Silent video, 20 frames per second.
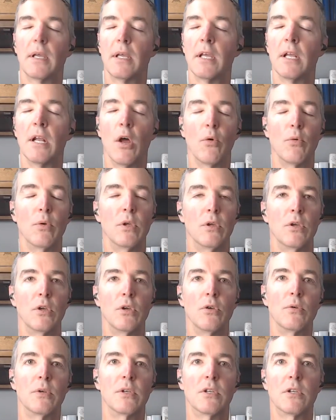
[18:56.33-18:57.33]
you
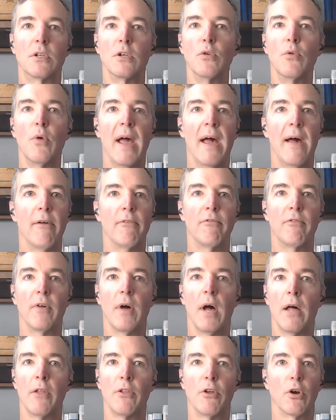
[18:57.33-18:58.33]
do have
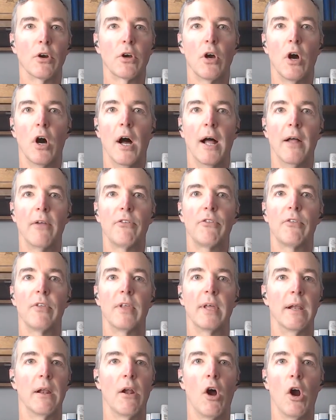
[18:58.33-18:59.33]
other costs
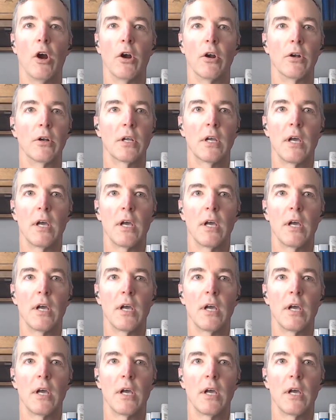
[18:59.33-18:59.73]
that aren't